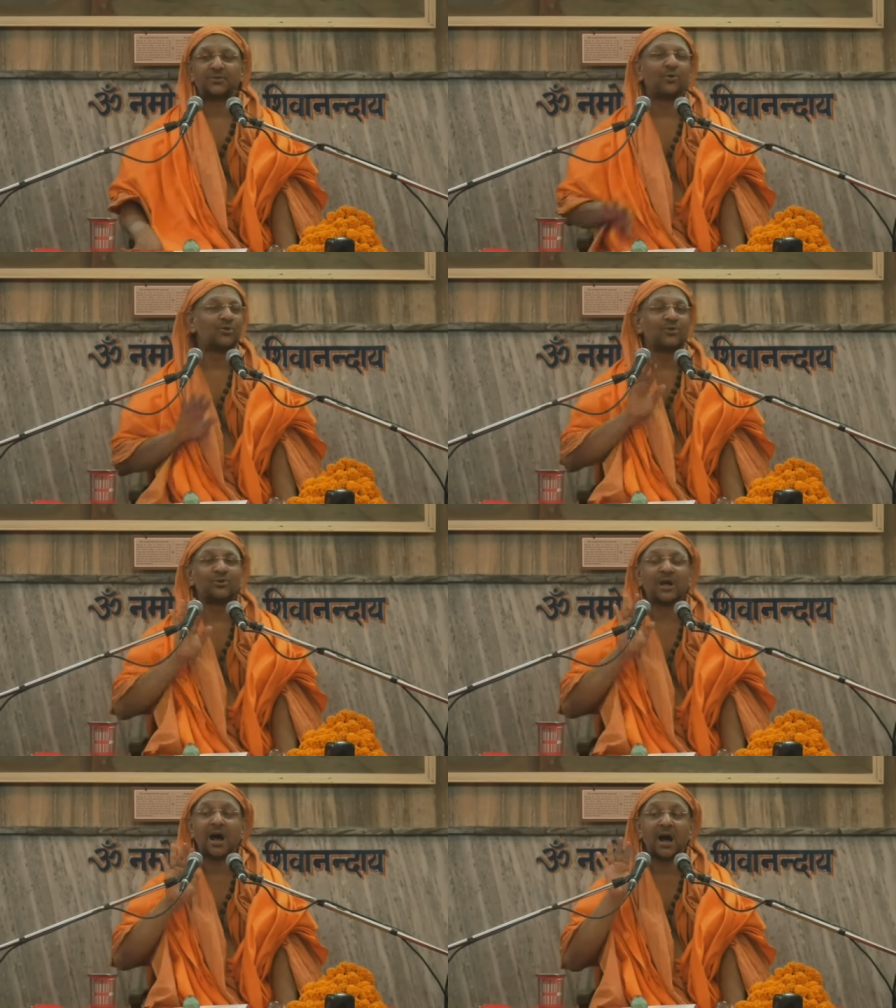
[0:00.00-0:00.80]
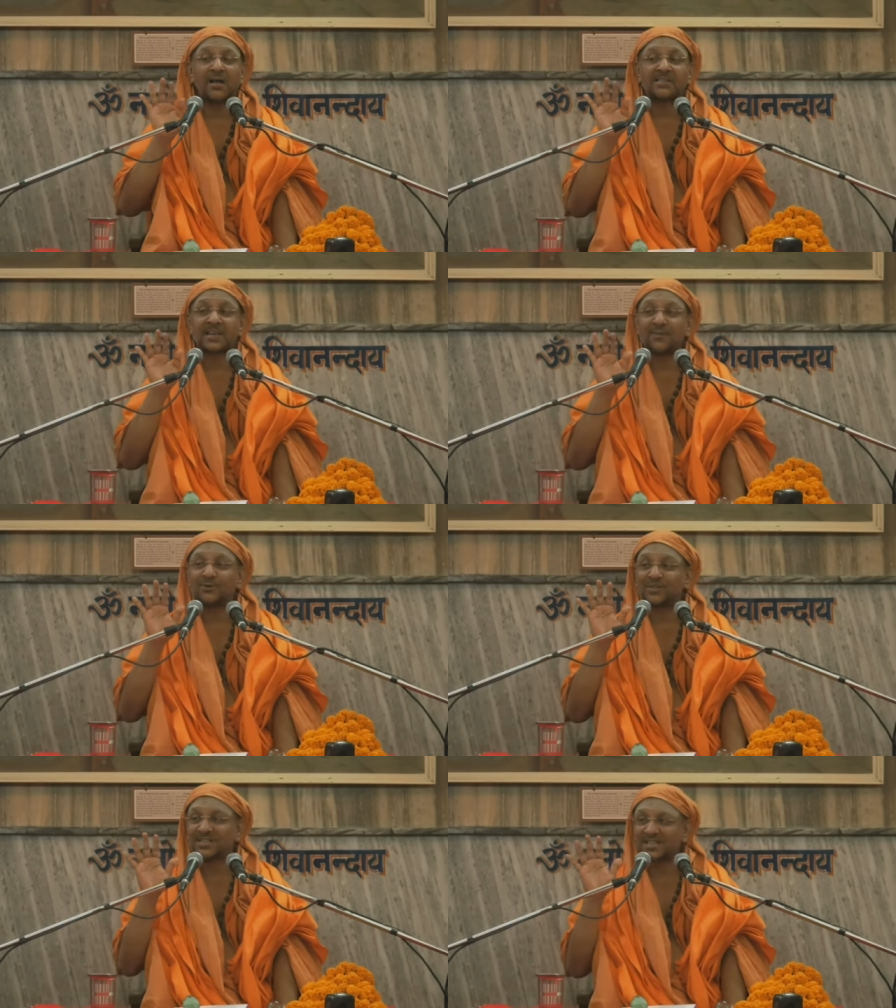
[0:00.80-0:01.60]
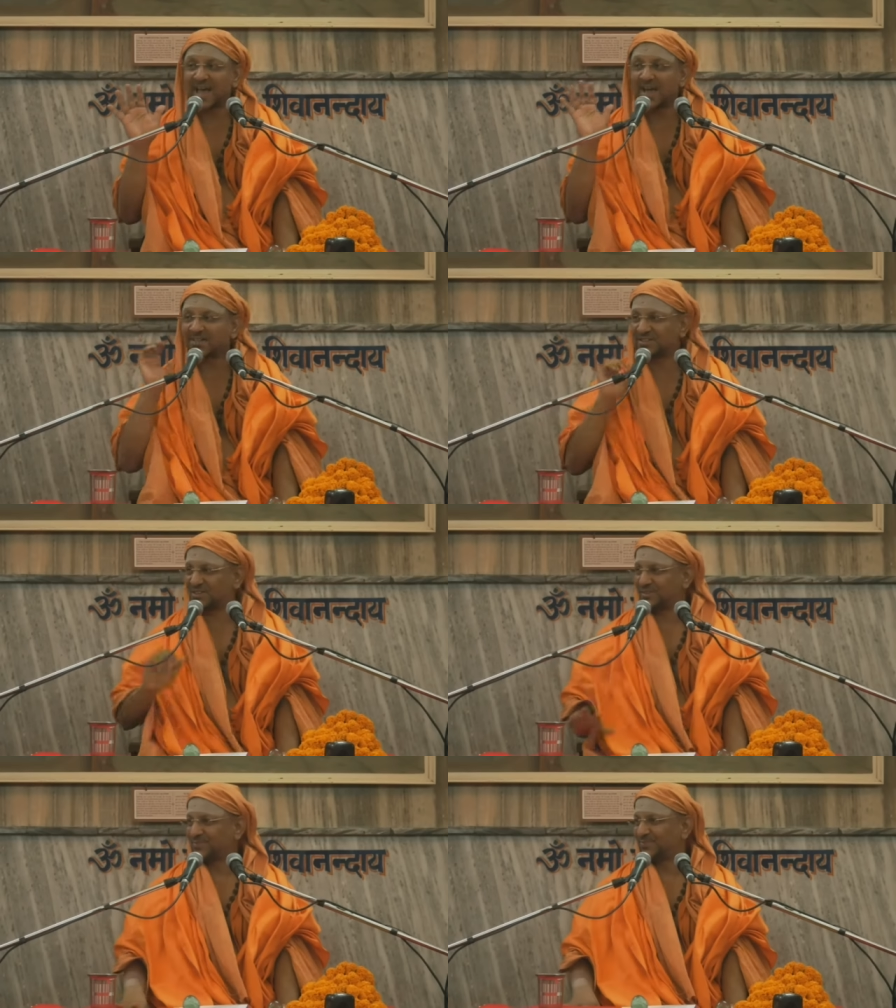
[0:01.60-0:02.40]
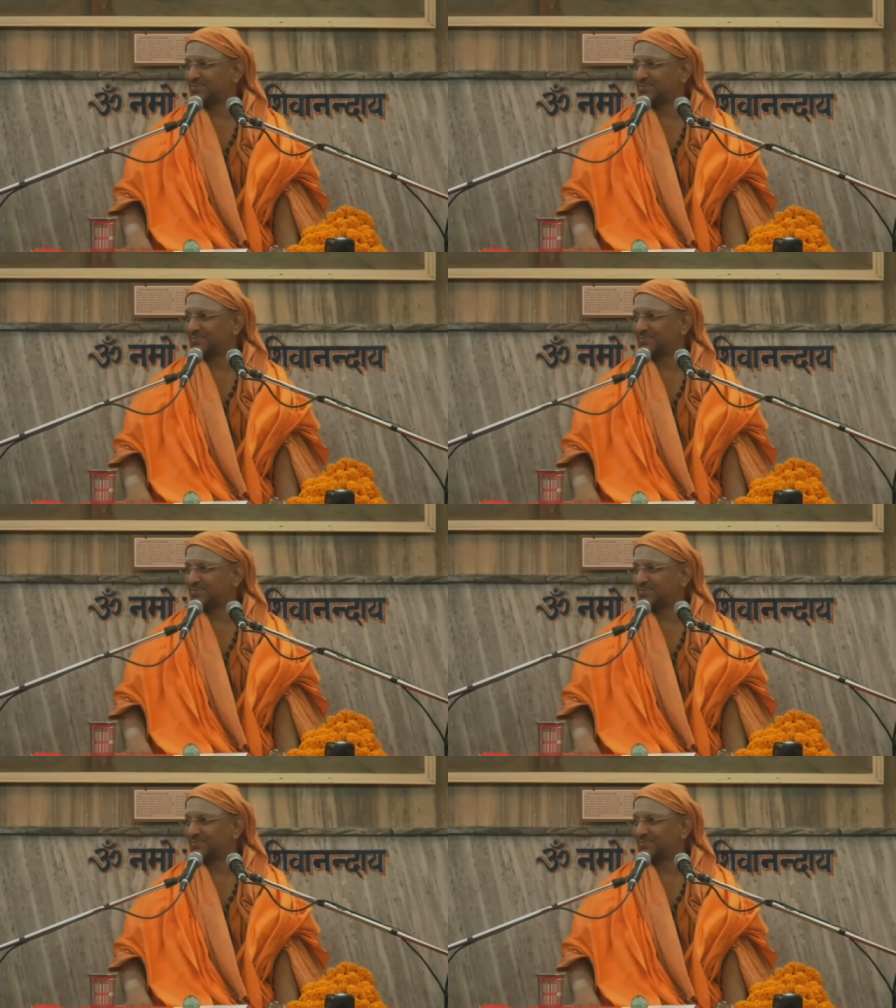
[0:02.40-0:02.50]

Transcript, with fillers: don't ask about his caste.